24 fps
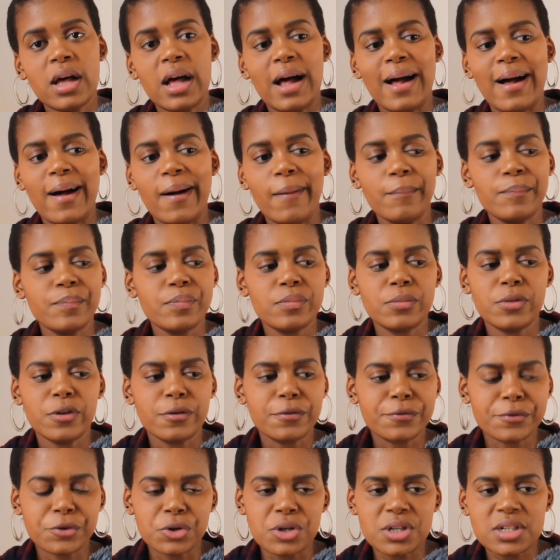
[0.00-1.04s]
the
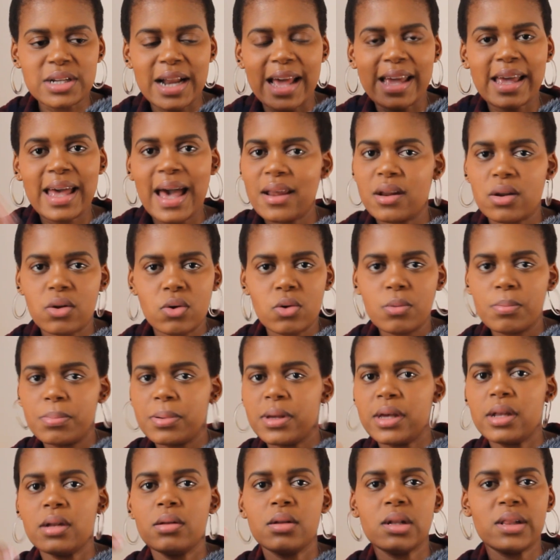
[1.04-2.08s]
fruit, like cut it
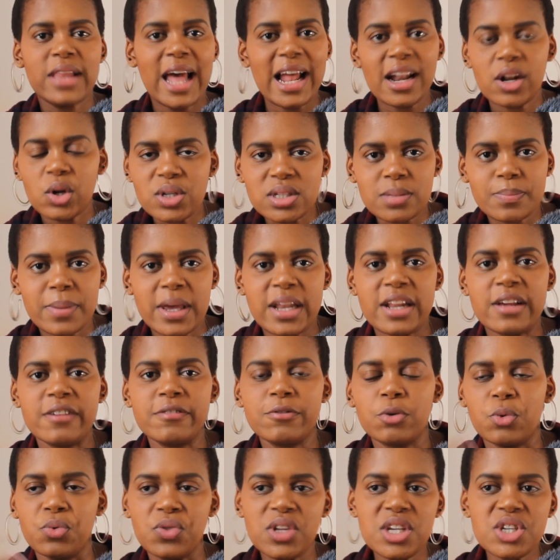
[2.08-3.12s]
open, that looks better
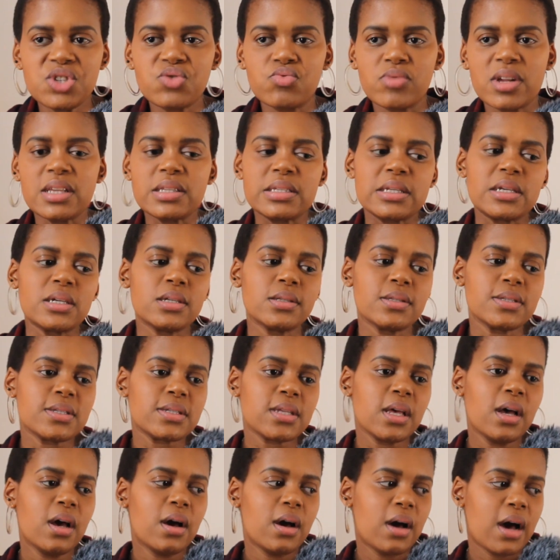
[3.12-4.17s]
for these
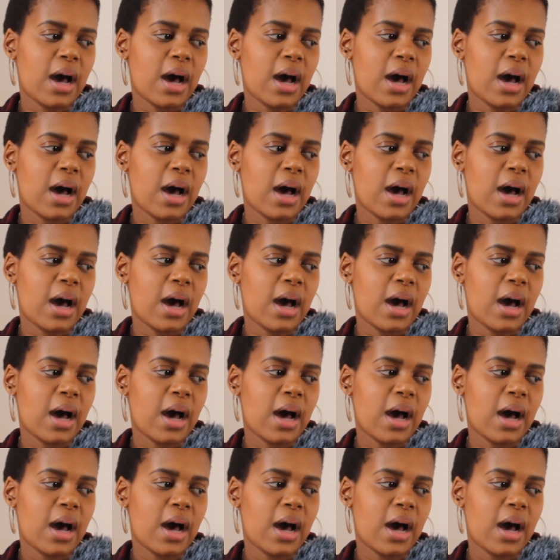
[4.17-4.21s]
reasons,